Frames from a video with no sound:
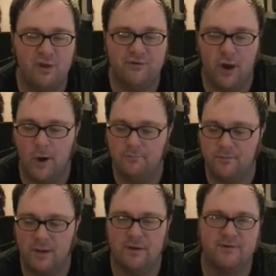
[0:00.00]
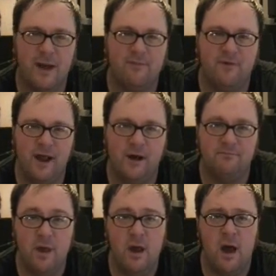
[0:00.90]
So I'm going to stop for
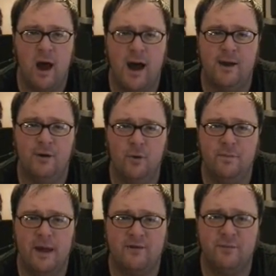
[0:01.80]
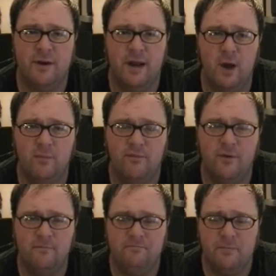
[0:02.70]
now. I hope that's been
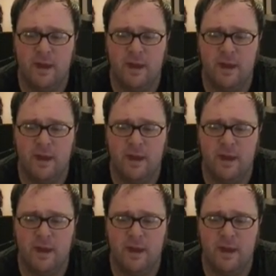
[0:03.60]
helpful.